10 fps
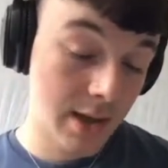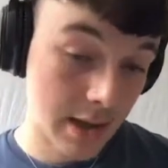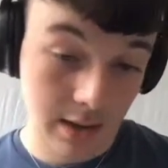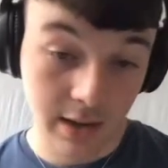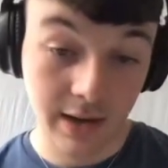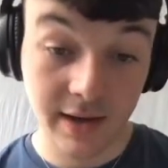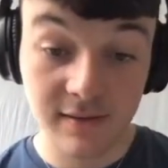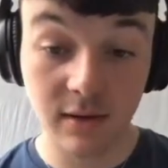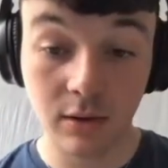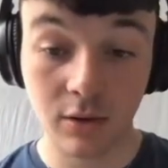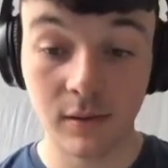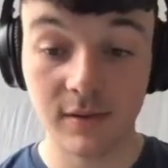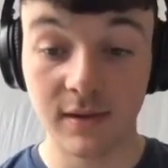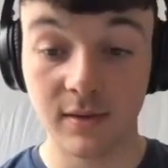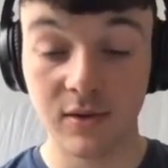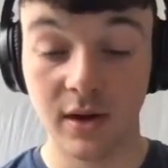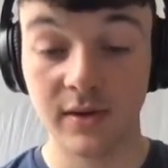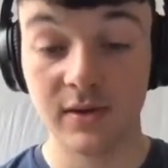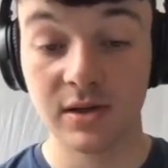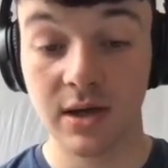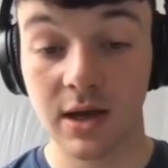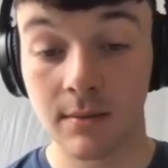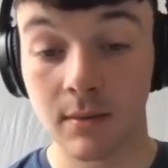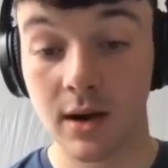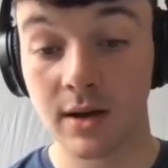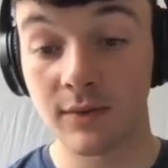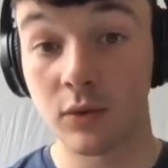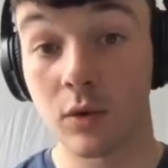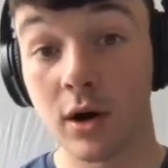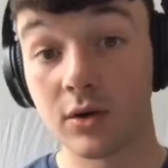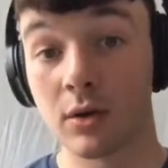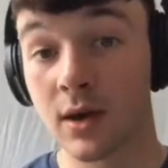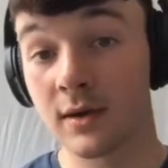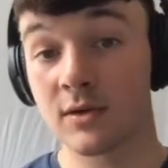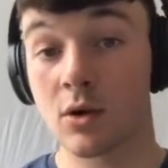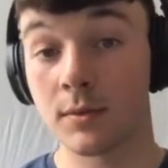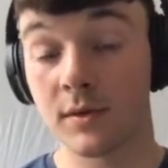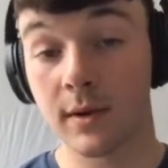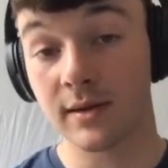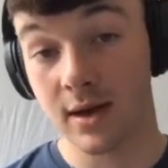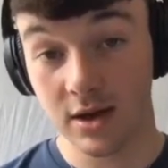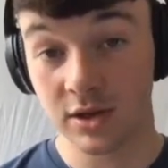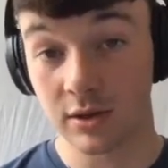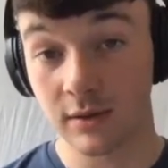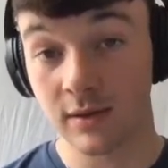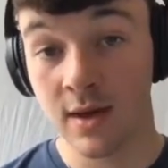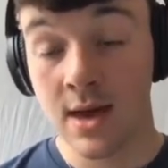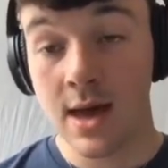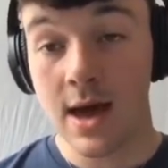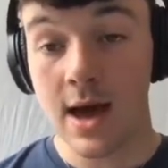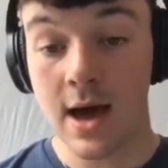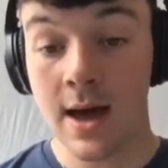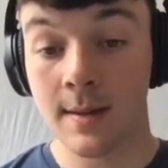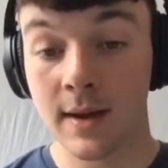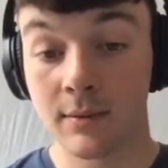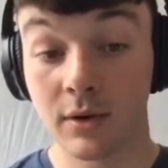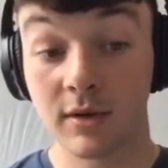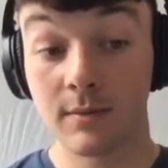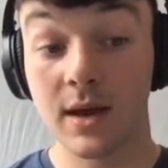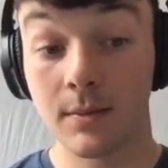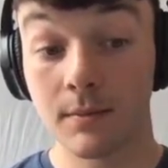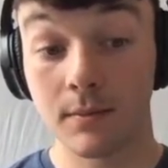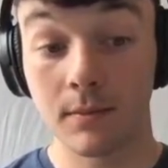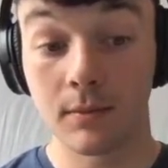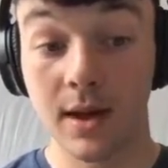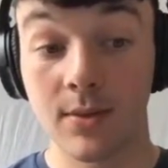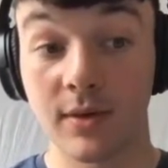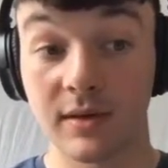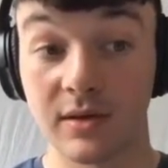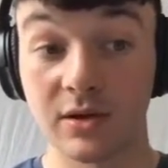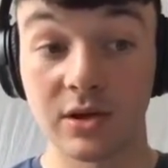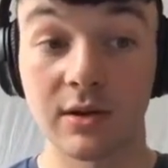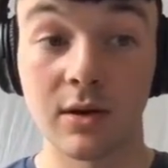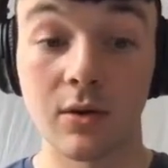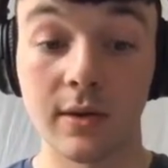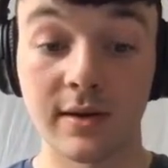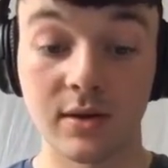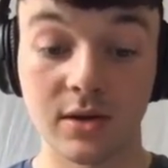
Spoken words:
an excellent content strategy in mind if you are doing SEO optimizations. And one of the main things that you should do is you